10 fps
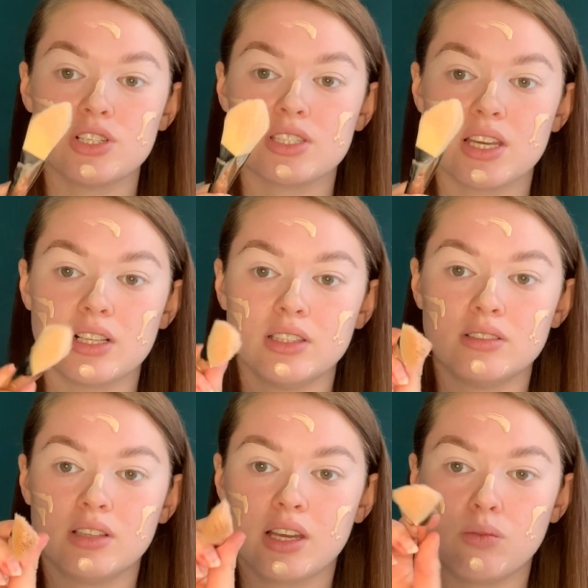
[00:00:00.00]
It's like a
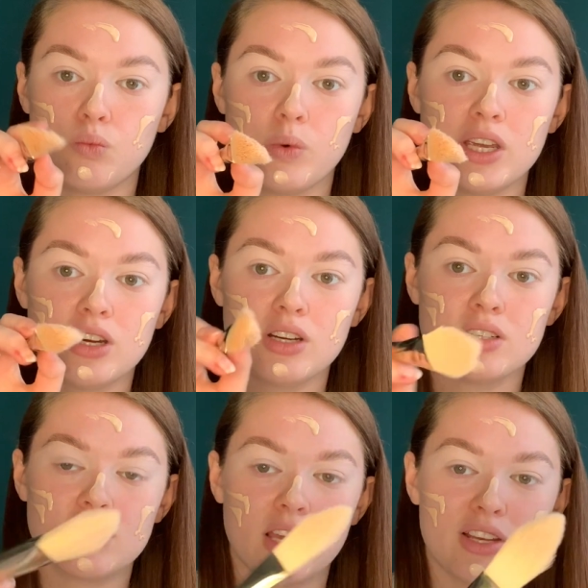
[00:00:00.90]
weird
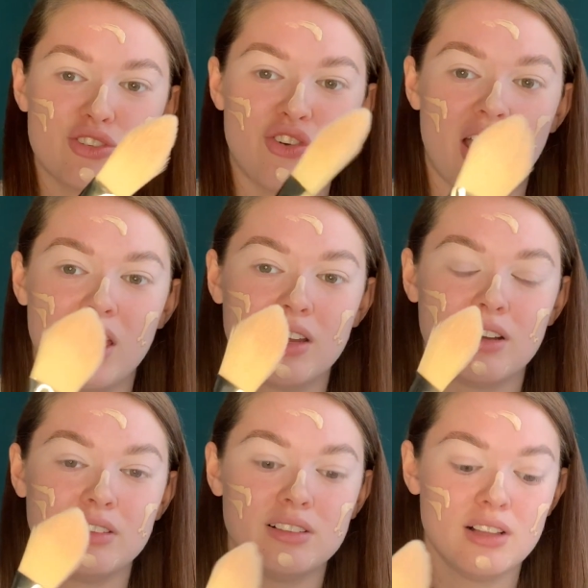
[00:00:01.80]
like
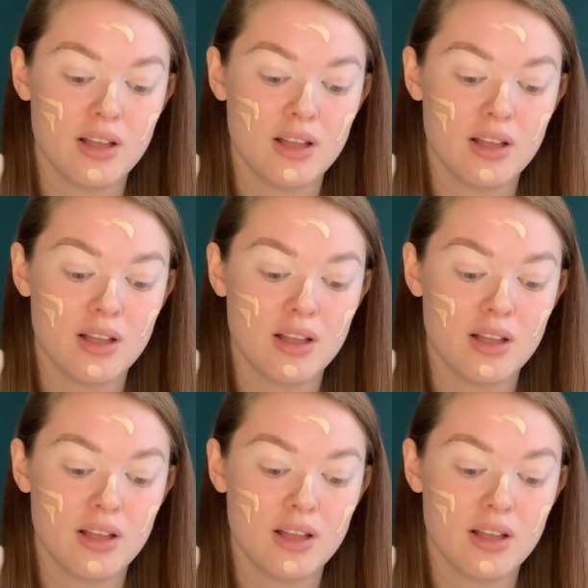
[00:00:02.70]
triangle,